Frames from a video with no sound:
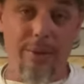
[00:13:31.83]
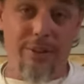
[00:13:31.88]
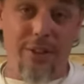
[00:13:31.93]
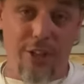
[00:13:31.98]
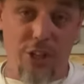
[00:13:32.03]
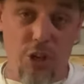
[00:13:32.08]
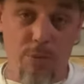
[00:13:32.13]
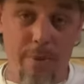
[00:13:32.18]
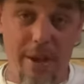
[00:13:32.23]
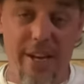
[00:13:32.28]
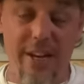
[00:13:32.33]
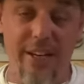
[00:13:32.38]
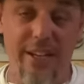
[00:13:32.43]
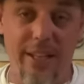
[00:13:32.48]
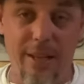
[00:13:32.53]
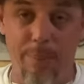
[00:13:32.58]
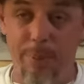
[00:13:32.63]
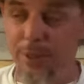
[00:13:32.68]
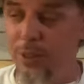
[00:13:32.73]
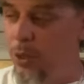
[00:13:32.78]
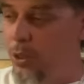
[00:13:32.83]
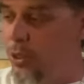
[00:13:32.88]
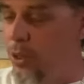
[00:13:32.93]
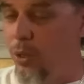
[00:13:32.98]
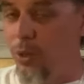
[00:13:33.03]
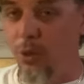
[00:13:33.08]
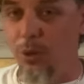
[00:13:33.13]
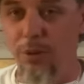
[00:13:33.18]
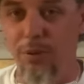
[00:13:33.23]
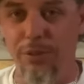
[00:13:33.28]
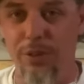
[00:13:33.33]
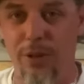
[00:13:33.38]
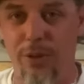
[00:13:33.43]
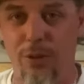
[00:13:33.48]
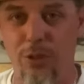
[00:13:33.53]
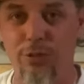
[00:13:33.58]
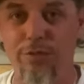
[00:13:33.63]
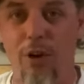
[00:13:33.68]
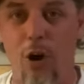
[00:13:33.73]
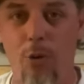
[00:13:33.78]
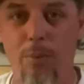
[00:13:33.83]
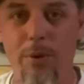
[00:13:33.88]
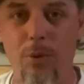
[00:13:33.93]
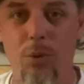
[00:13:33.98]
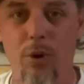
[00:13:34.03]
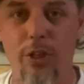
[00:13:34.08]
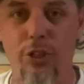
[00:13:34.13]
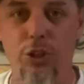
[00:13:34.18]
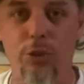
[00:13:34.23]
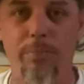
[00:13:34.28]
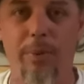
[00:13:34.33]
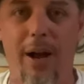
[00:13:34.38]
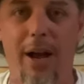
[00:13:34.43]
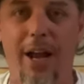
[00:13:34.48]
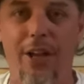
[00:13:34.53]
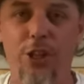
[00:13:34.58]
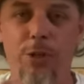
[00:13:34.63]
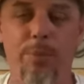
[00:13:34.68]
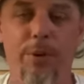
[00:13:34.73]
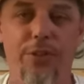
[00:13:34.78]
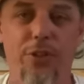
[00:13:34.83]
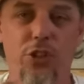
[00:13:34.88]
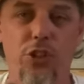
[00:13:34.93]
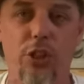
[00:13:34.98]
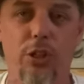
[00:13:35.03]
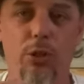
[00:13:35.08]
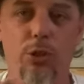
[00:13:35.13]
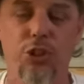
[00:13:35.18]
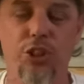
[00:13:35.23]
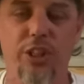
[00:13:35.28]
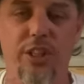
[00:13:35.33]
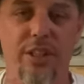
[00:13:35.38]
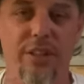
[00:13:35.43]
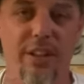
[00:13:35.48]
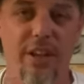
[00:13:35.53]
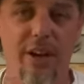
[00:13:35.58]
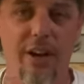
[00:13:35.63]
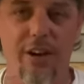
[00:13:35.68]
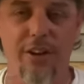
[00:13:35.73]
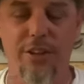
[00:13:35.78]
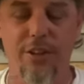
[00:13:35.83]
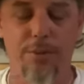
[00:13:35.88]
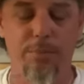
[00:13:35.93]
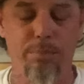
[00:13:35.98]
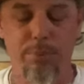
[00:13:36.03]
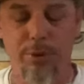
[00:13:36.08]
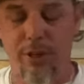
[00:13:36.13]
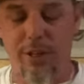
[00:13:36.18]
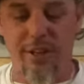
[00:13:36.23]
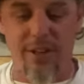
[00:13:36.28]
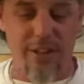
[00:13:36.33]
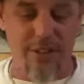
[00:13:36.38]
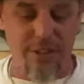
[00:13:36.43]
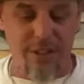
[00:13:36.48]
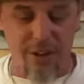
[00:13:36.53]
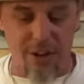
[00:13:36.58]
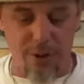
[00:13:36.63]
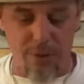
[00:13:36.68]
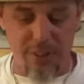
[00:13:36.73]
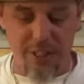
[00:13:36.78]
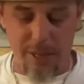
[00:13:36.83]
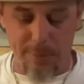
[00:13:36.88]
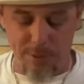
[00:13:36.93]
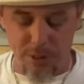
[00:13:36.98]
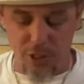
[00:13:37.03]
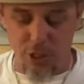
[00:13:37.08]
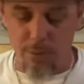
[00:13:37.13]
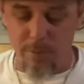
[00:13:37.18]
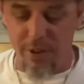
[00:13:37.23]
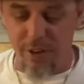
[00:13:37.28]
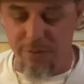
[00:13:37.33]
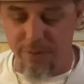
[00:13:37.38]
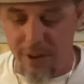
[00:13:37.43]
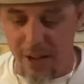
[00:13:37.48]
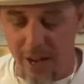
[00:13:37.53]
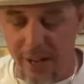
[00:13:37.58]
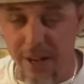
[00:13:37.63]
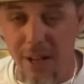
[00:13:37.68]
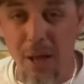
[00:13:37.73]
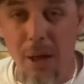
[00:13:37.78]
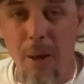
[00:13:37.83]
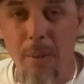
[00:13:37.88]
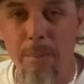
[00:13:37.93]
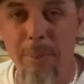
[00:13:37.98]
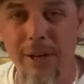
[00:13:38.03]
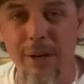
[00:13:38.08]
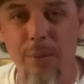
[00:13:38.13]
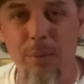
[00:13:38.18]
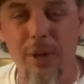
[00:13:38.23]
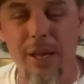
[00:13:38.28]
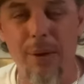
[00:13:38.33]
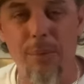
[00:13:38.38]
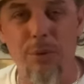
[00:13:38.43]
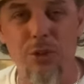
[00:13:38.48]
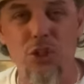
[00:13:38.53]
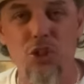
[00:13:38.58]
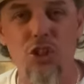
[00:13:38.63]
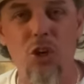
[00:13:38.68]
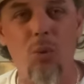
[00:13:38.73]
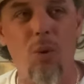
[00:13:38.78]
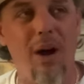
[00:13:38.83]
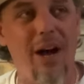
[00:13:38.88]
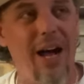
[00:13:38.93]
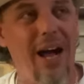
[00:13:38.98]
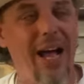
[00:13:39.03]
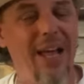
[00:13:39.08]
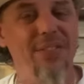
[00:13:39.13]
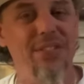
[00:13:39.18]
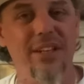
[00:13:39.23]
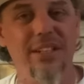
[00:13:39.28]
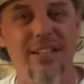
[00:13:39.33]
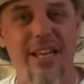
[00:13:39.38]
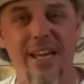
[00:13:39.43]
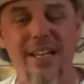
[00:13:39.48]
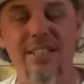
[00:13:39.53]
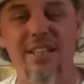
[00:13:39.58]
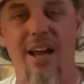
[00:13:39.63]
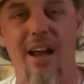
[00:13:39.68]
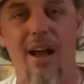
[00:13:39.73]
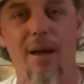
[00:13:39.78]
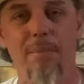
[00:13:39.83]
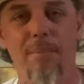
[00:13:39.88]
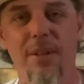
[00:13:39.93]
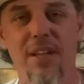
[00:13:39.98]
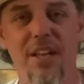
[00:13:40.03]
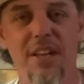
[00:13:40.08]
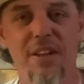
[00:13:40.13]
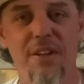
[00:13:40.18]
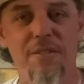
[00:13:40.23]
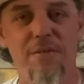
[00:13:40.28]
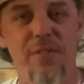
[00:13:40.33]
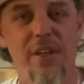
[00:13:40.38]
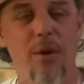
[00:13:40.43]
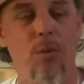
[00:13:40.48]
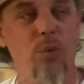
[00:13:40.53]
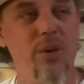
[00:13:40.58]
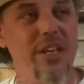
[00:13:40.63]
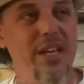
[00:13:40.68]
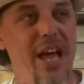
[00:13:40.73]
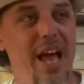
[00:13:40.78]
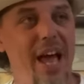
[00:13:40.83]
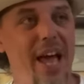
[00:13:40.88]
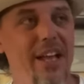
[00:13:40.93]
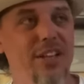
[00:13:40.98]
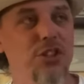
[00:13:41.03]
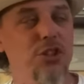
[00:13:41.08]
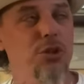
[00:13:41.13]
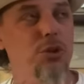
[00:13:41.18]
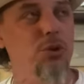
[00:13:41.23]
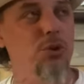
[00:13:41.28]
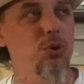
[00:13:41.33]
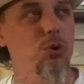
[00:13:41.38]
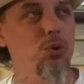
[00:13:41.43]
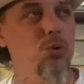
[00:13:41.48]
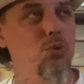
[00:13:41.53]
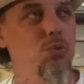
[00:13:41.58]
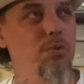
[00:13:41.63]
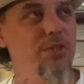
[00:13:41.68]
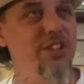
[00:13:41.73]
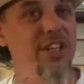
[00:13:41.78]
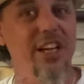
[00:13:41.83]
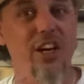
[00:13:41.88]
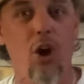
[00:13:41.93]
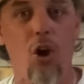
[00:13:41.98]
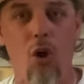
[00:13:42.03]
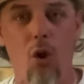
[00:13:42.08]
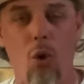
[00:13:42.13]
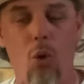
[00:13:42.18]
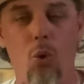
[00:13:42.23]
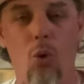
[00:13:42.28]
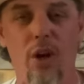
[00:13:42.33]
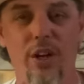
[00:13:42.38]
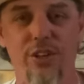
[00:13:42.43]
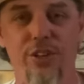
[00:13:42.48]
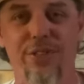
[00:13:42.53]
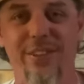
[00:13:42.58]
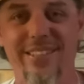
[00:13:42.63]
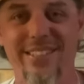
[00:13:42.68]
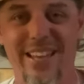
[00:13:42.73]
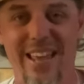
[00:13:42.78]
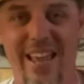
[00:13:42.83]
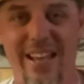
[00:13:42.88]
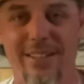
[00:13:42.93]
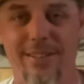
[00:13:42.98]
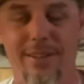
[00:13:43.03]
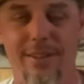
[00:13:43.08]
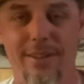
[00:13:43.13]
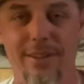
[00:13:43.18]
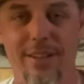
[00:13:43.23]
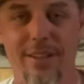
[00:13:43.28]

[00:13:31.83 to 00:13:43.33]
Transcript: humidity, I put those little, you know, those foamy ones you buy and you put the solution in there, you put it in, you know, it keeps it humidified. But it was so hot in the daytime that we had to dig a hole under the tent